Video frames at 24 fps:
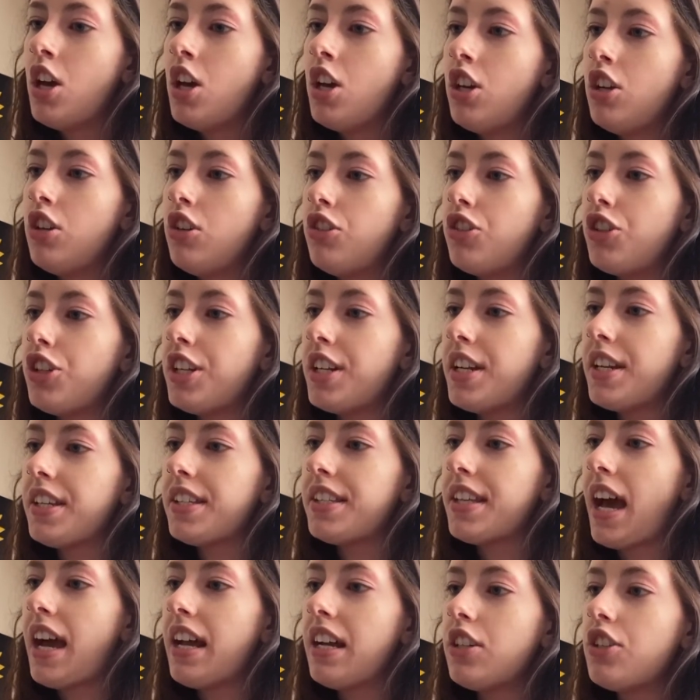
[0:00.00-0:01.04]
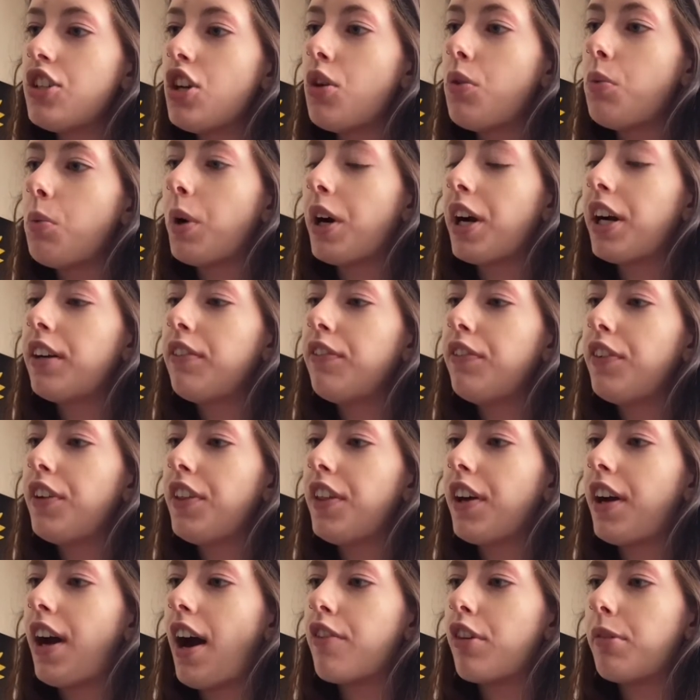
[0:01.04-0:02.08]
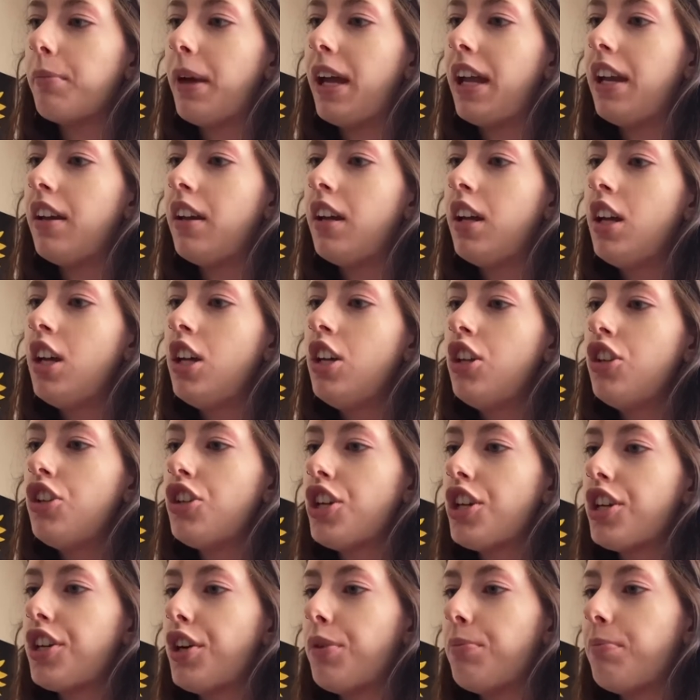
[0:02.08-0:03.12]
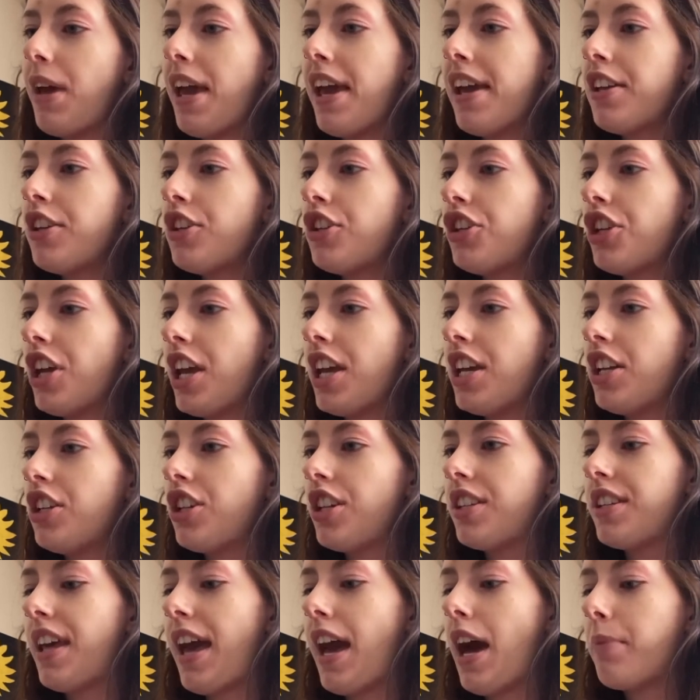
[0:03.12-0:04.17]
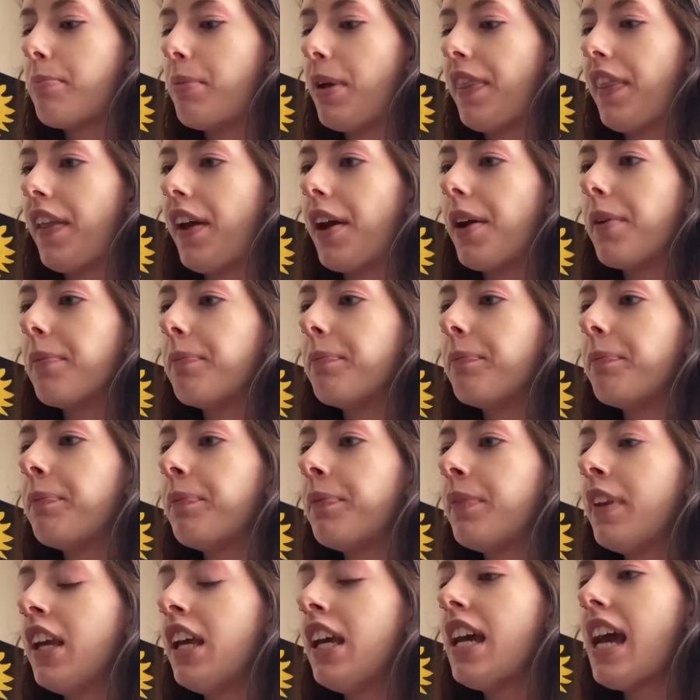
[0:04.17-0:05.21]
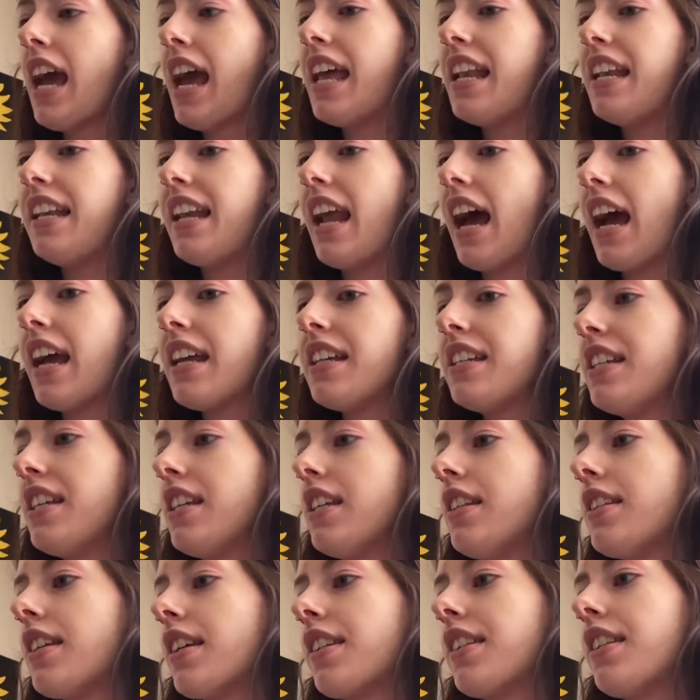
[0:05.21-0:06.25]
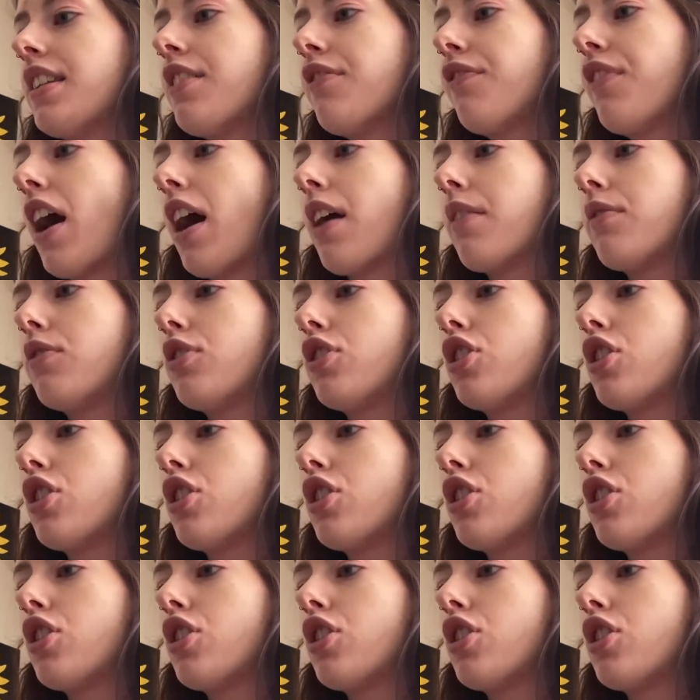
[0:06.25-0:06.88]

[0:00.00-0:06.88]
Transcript: She decided to work for the government. She could make changes happen there. In 1965, she